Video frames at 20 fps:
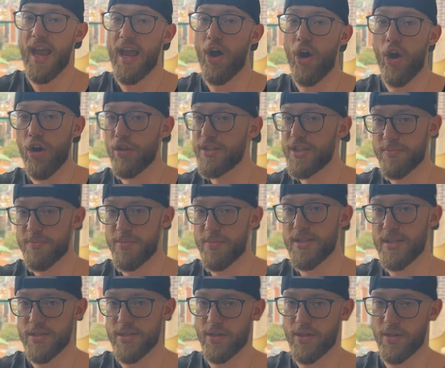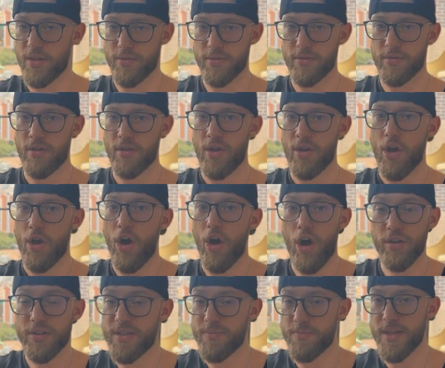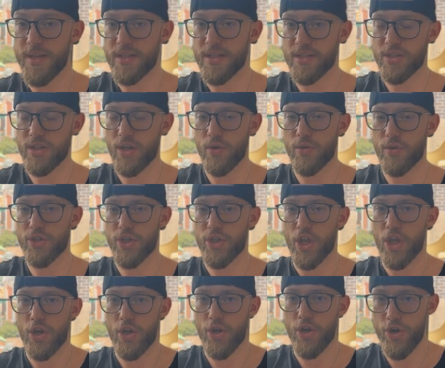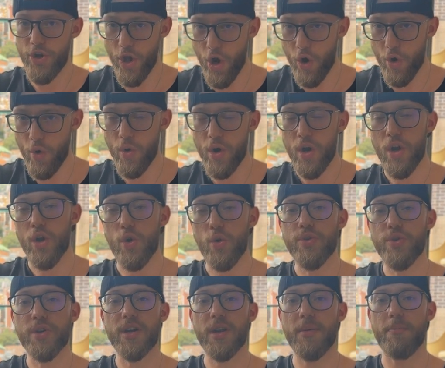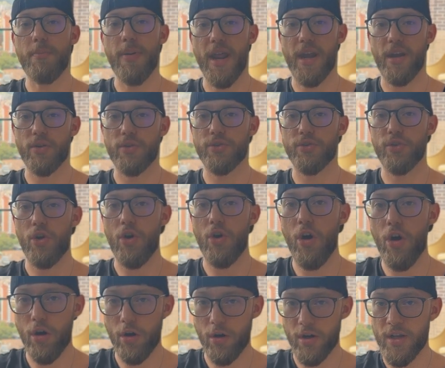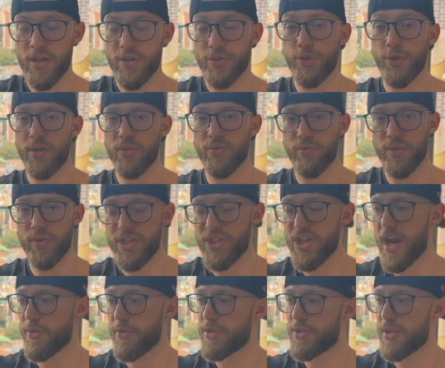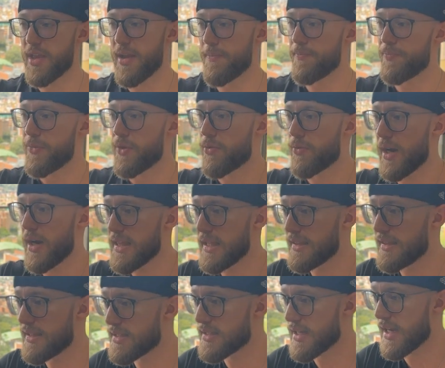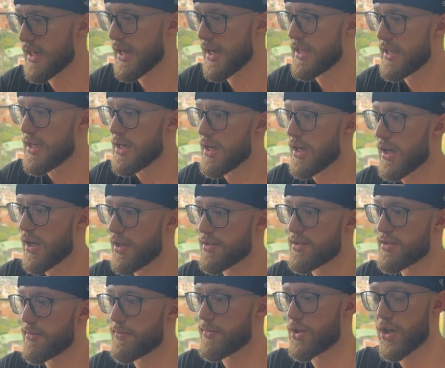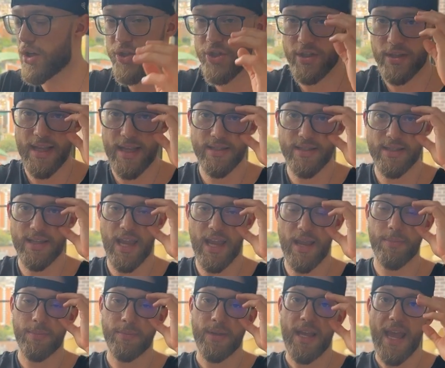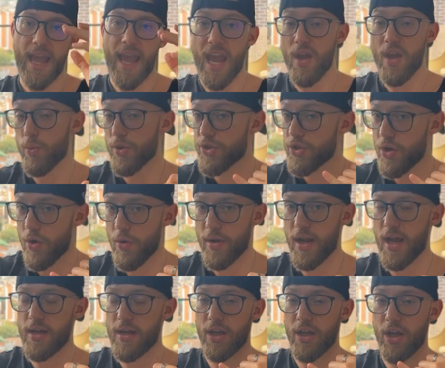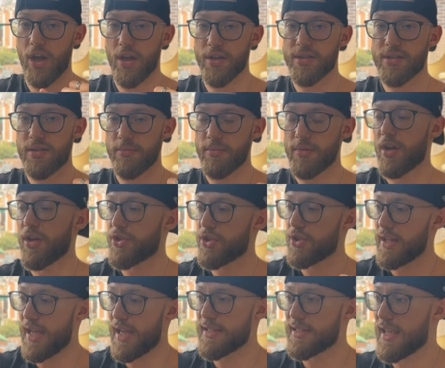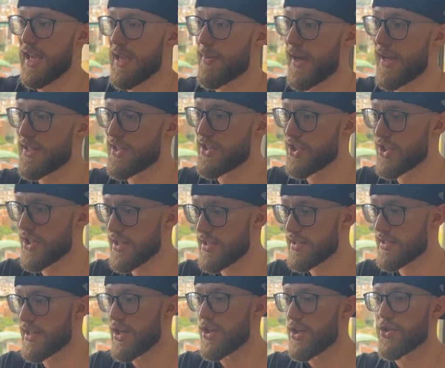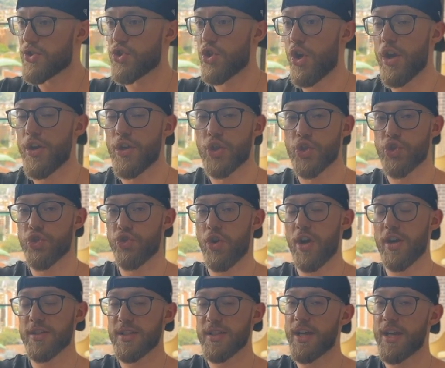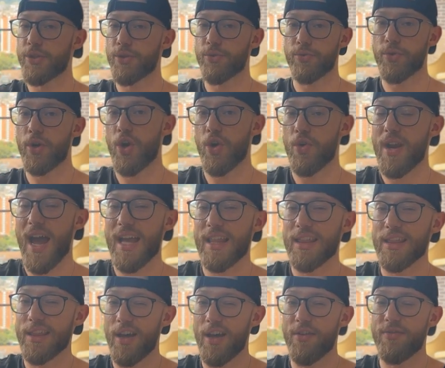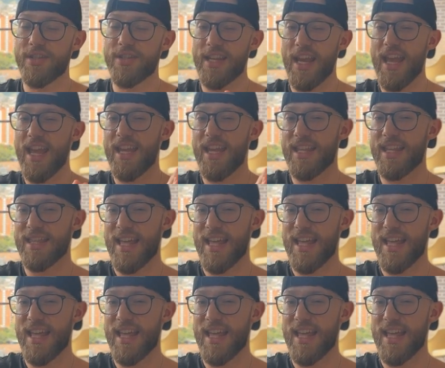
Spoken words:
All these business owners know who their competitors are. So you can reach out to them, right? Like this guy, Custom Touch Landscape. Hey, what's going on? Custom Touch Landscape. I just saw your trucks on the road. I love saying